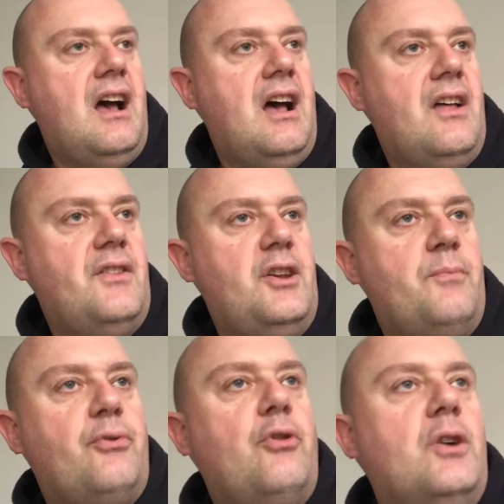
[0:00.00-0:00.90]
the
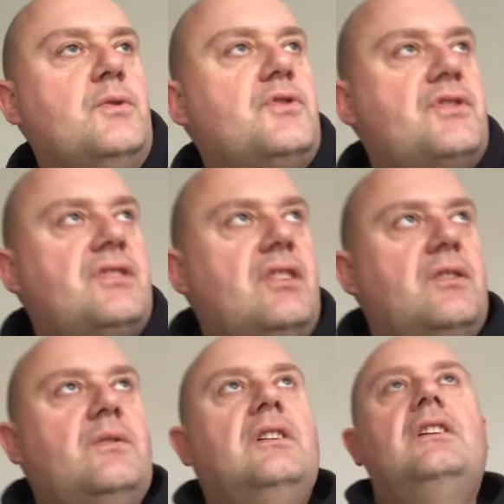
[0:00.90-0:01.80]
approach,
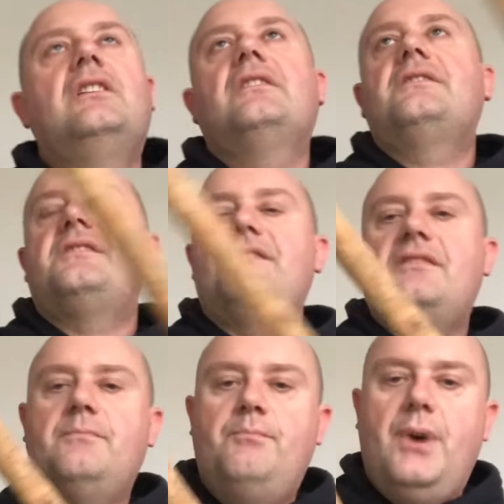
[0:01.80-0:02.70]
so this is
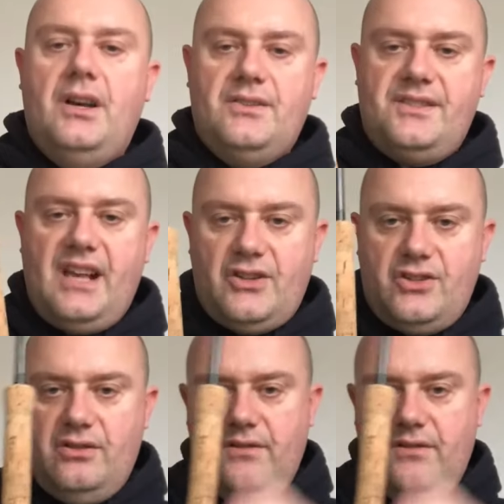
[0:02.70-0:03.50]
the butt section of